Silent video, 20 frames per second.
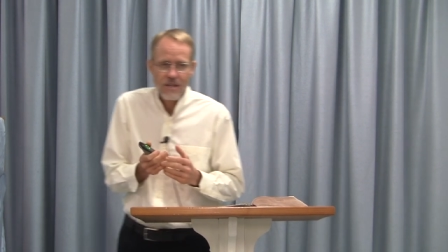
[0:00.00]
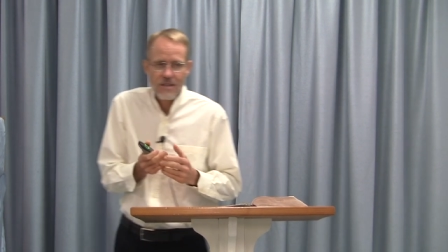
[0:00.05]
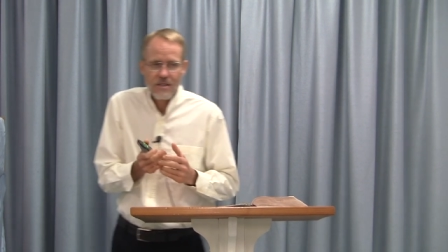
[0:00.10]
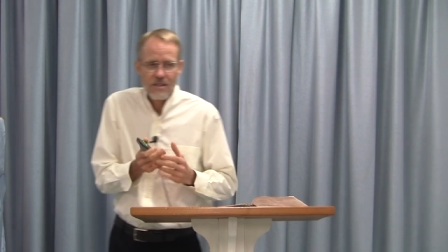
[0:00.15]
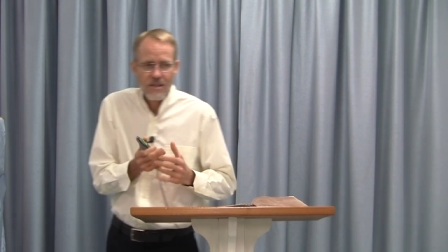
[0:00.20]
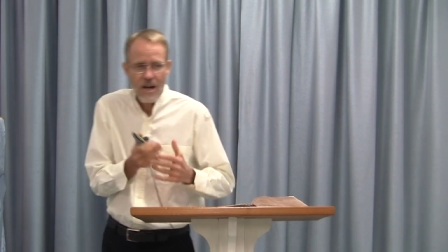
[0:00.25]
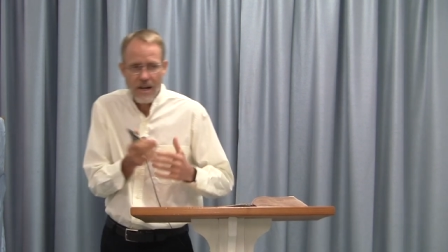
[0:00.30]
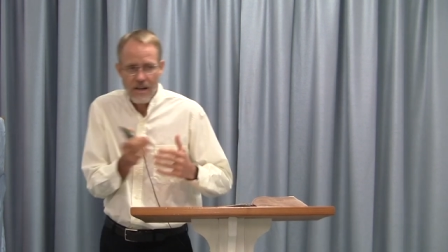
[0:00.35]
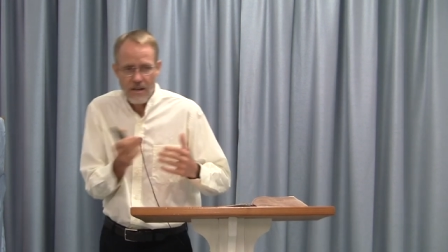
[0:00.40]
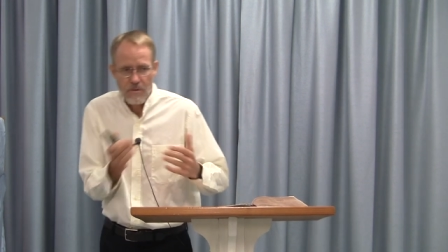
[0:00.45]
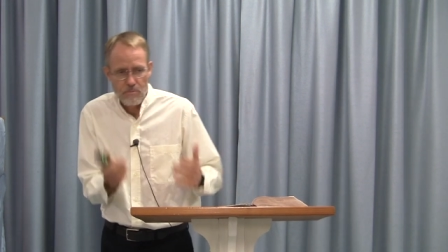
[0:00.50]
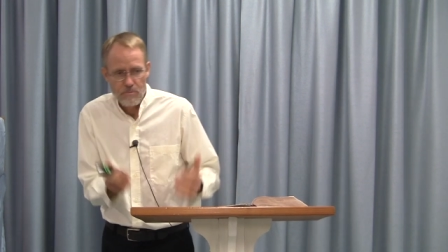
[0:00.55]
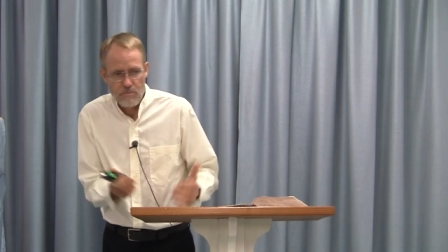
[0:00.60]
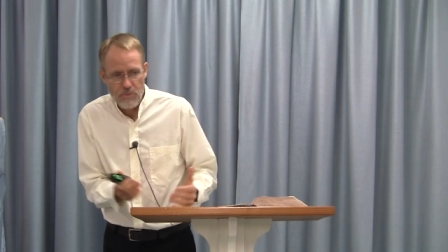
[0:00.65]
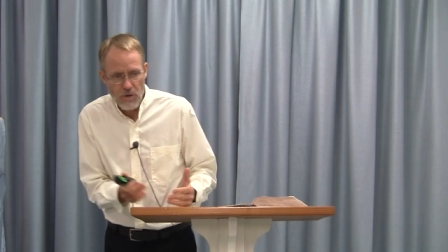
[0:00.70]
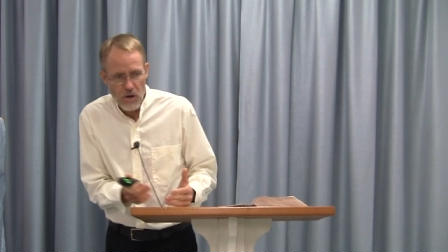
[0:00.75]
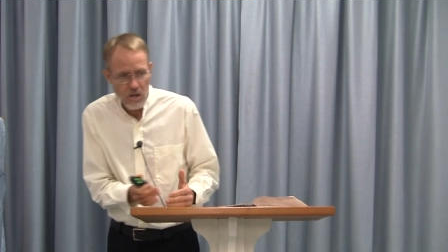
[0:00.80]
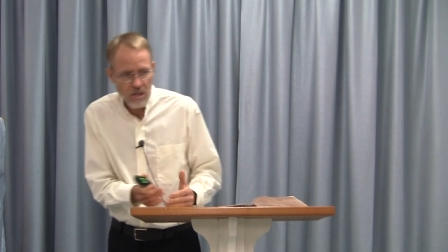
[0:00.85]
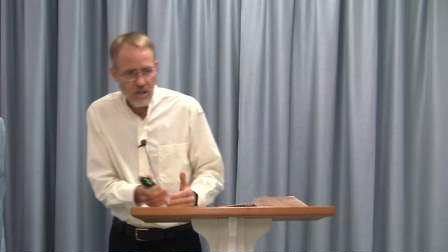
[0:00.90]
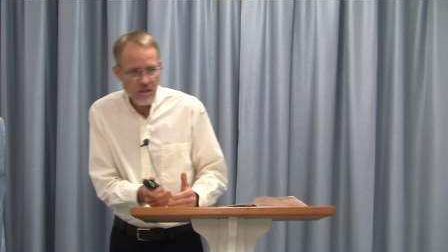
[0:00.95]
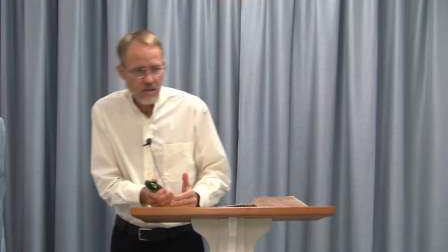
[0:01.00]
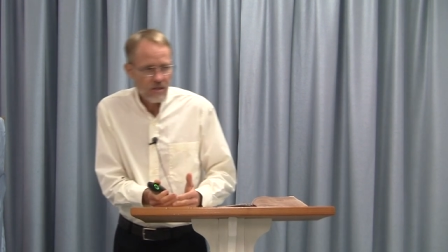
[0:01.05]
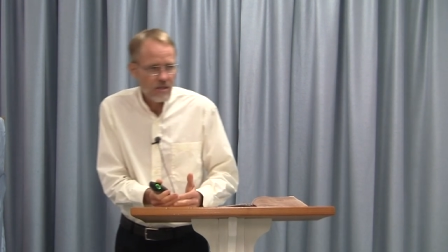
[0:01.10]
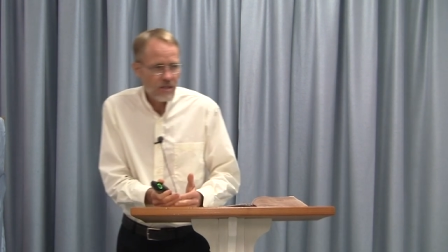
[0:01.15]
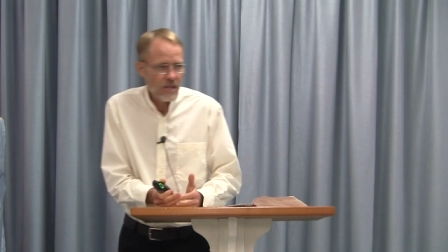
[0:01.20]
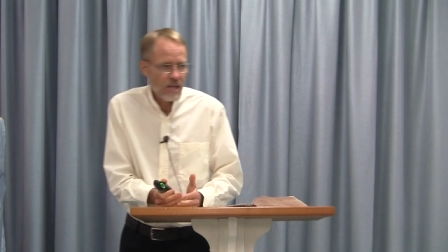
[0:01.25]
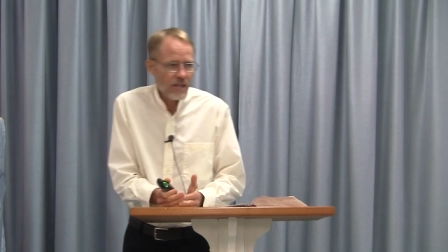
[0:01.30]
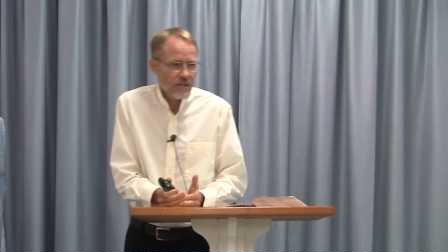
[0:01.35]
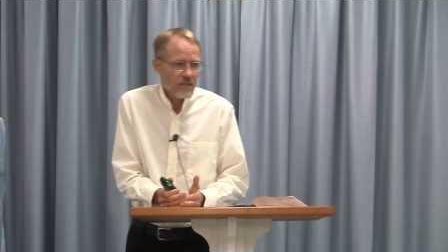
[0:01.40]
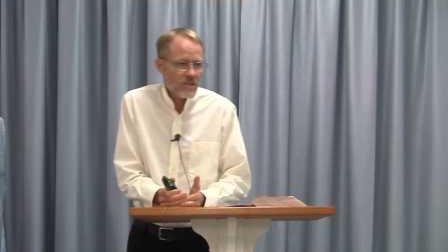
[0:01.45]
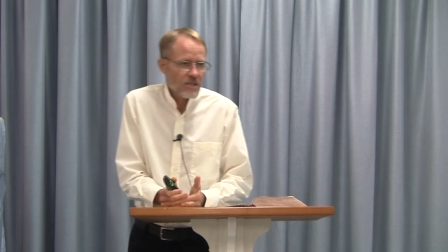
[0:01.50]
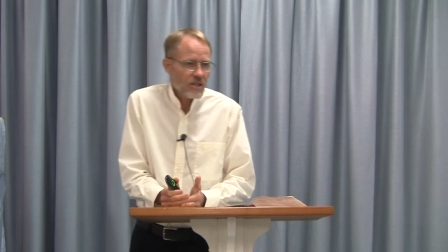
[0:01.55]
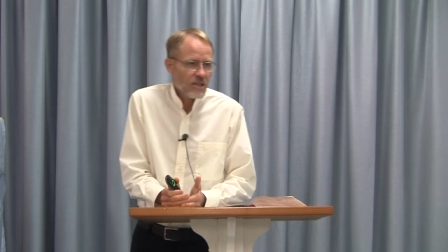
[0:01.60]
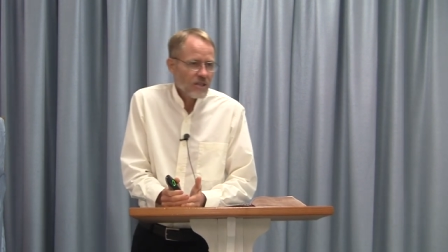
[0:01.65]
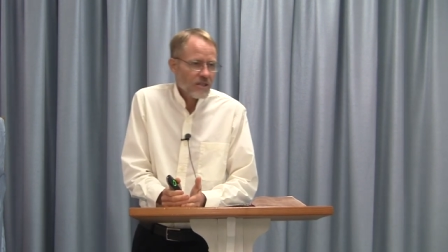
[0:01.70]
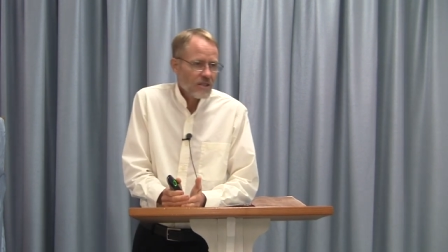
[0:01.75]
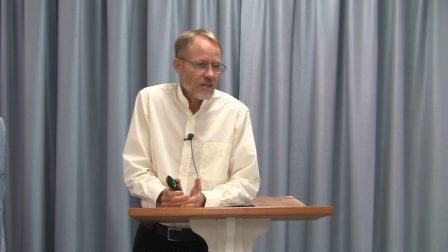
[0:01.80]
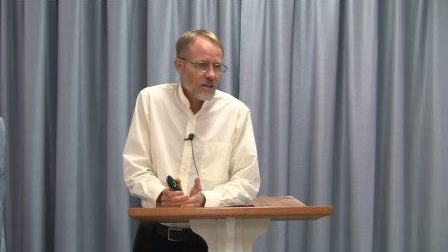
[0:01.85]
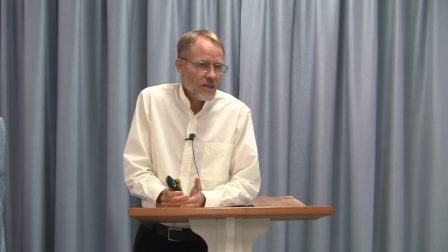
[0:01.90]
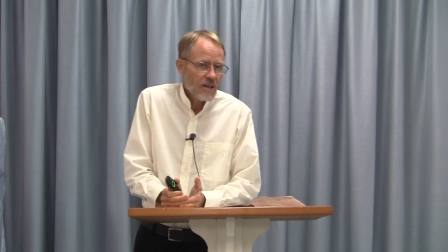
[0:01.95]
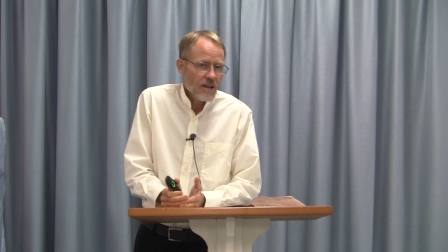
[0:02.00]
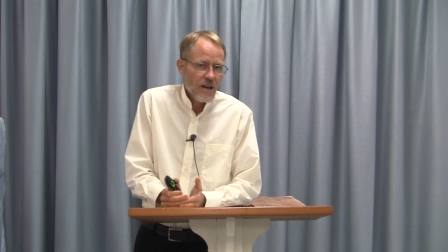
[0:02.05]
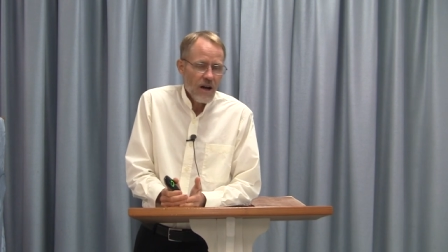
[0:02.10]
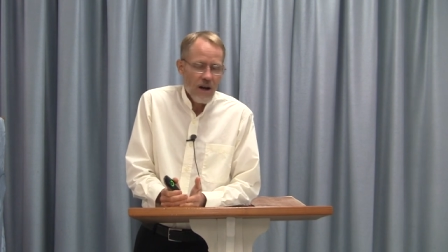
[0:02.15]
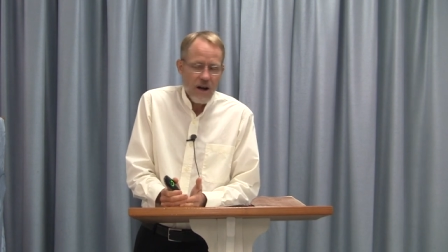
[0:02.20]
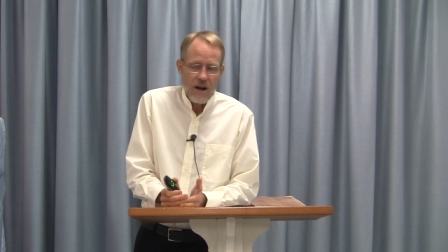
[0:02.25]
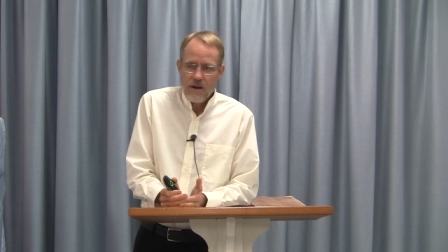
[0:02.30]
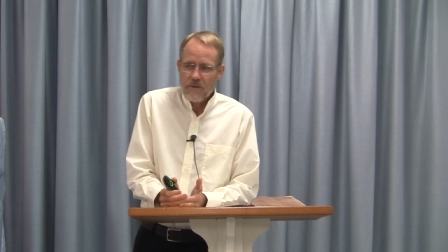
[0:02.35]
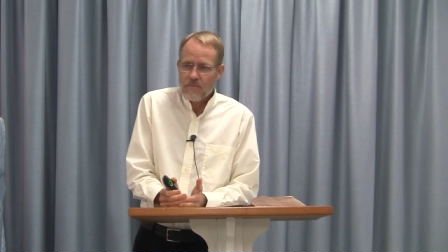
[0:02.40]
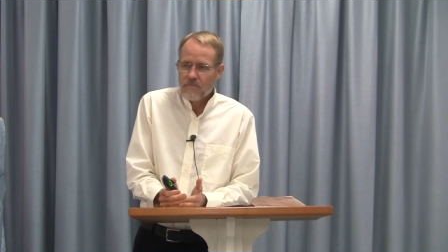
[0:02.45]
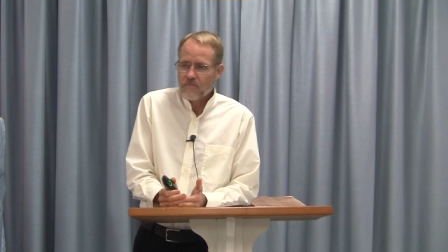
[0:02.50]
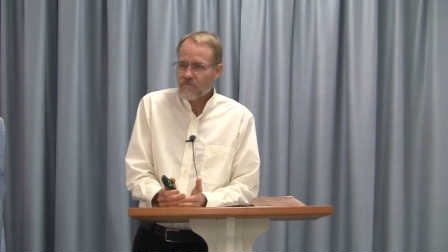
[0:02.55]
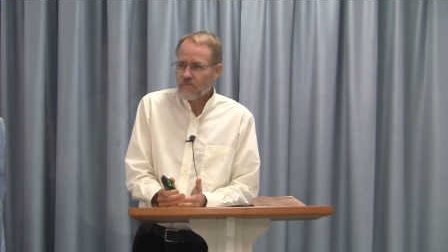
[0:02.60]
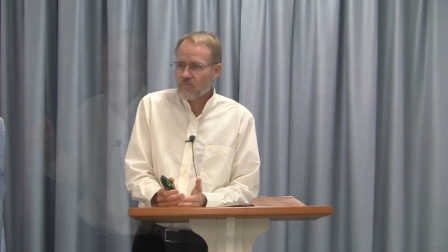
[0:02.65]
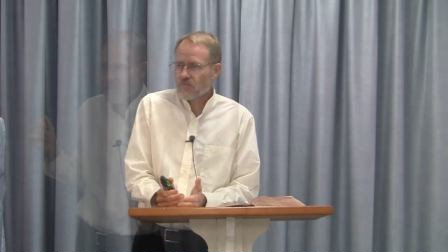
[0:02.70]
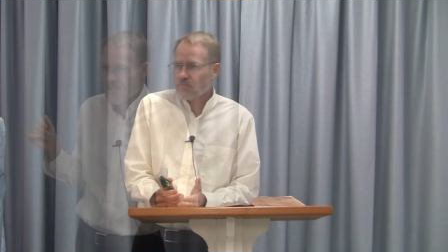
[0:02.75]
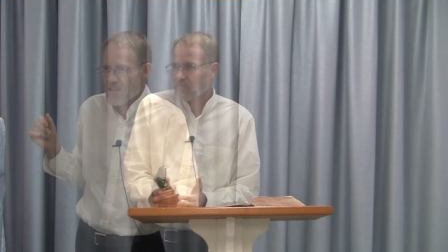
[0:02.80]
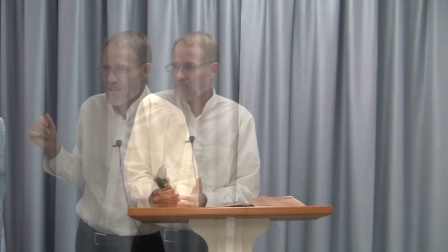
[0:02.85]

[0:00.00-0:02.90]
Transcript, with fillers: not a book that um,